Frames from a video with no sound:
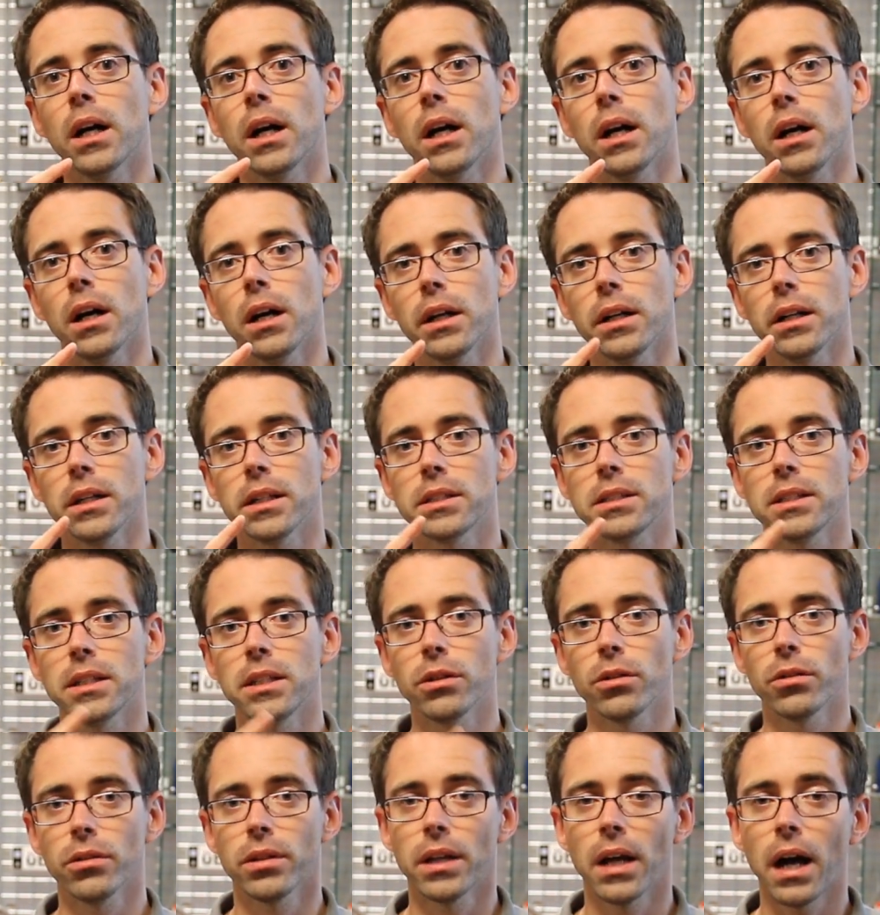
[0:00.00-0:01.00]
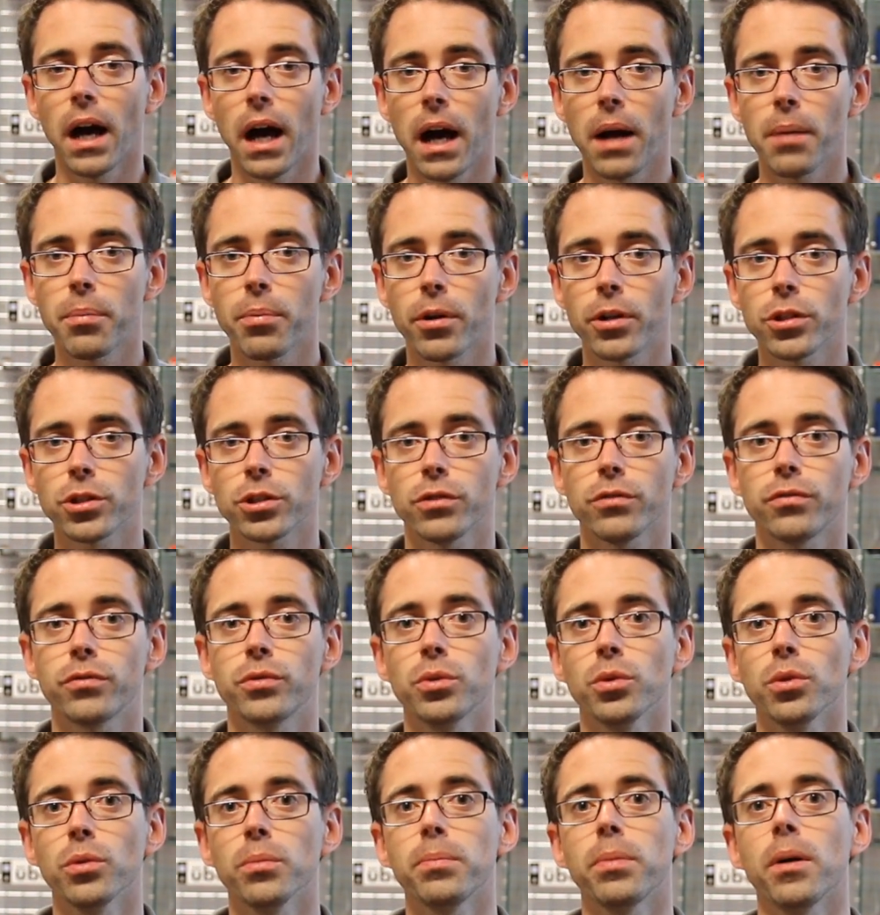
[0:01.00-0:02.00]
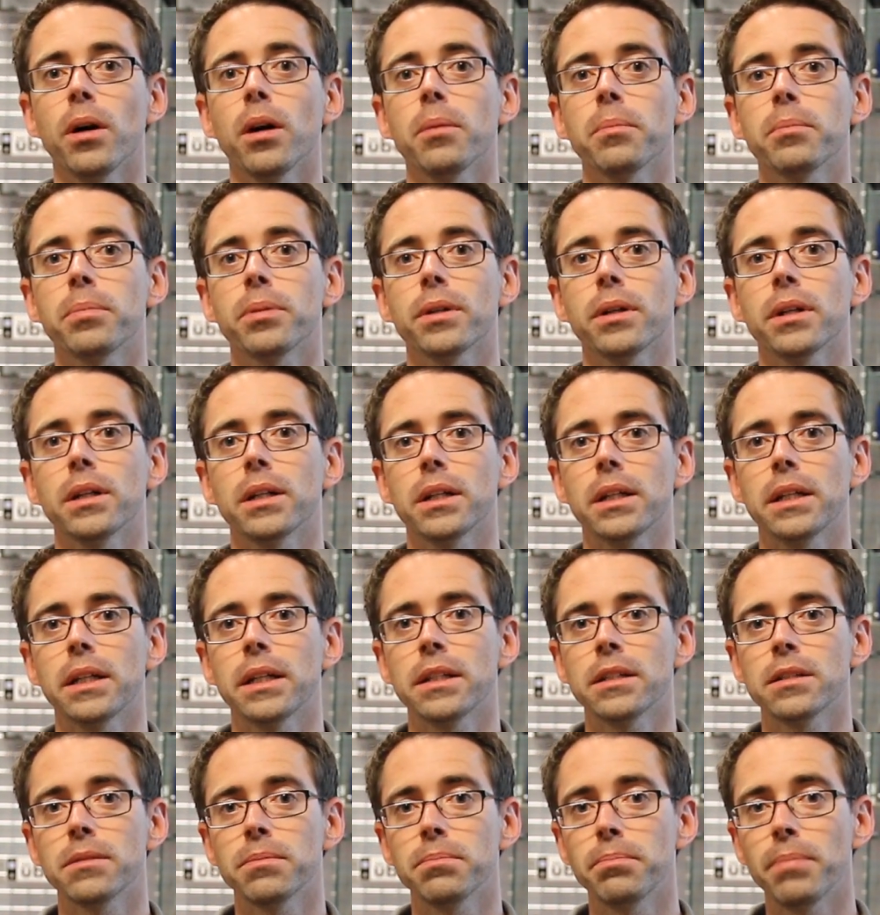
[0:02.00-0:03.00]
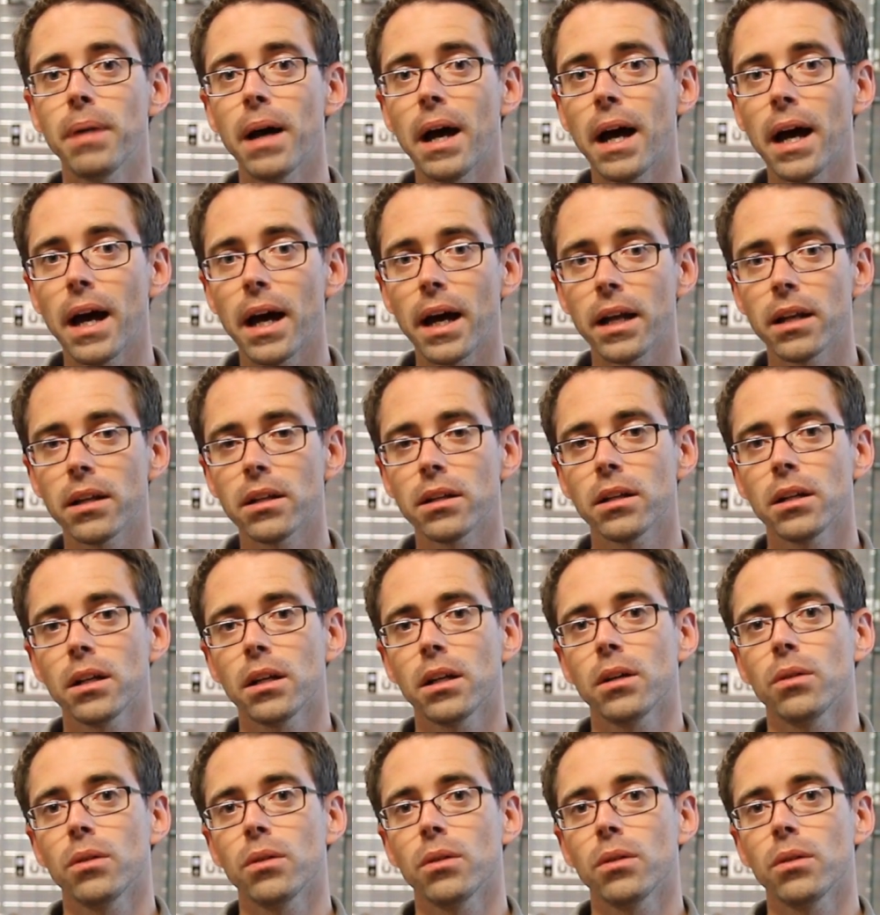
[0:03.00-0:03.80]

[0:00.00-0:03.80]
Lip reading: It's either the high pressure fuel pump is bad,